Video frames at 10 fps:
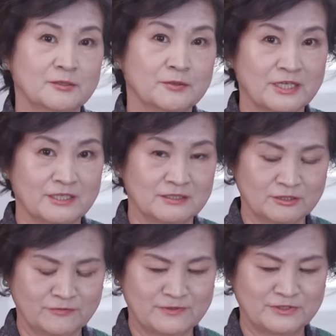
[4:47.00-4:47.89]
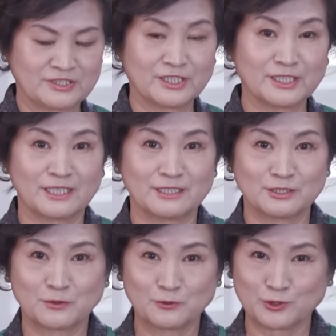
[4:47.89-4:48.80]
Okay, the first thing
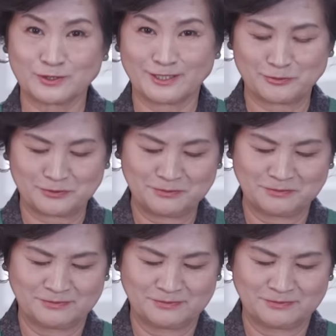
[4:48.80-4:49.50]
is gochugaru.